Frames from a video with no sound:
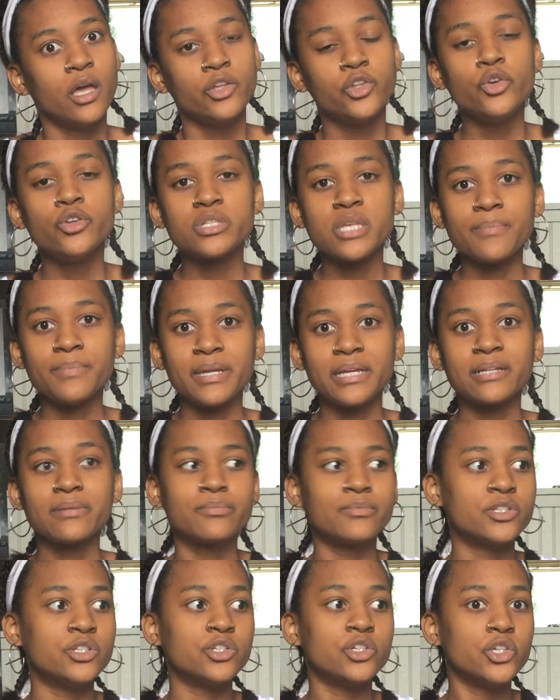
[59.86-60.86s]
do something
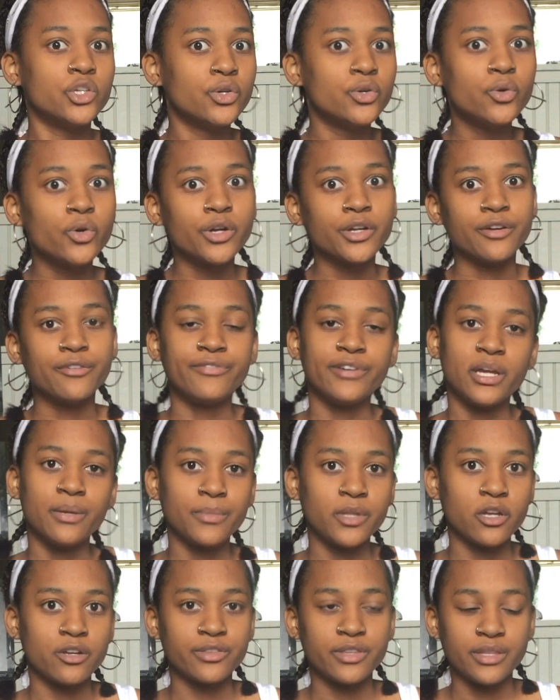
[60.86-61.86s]
to you or your
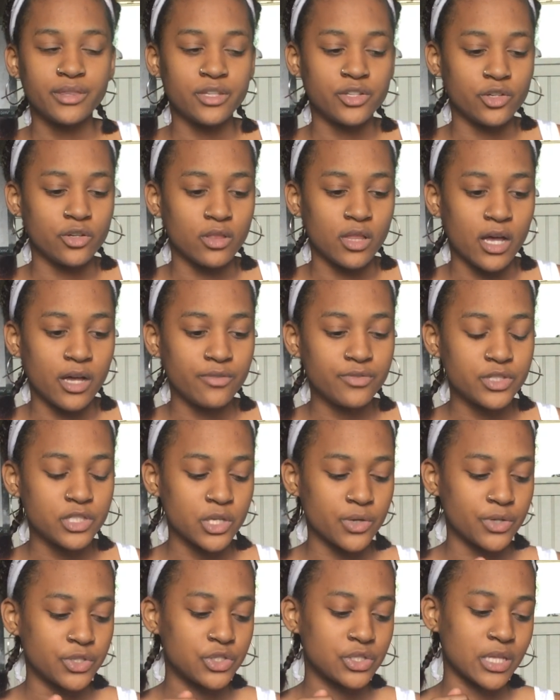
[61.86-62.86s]
family or things that you love.
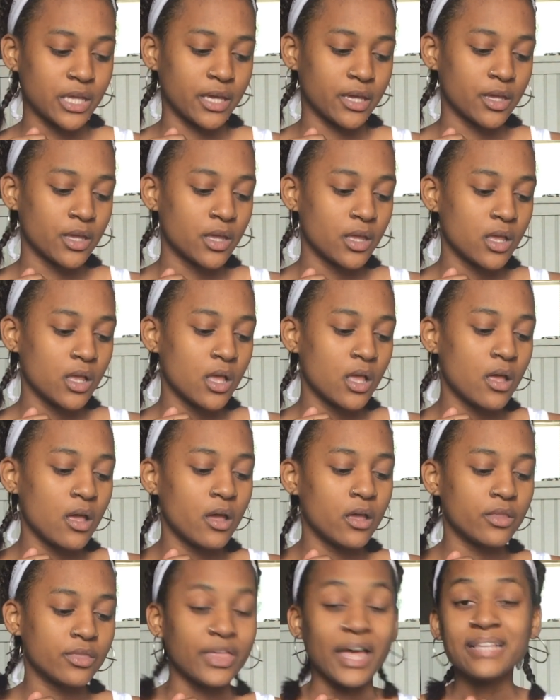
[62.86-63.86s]
So it's, like,
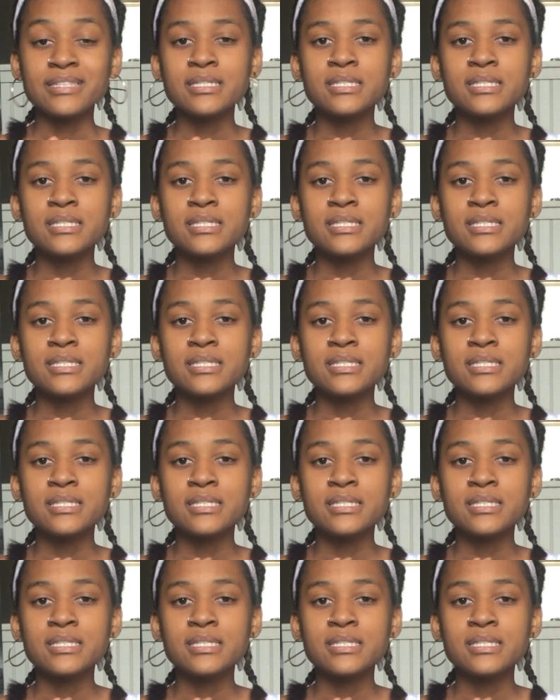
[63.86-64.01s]
that's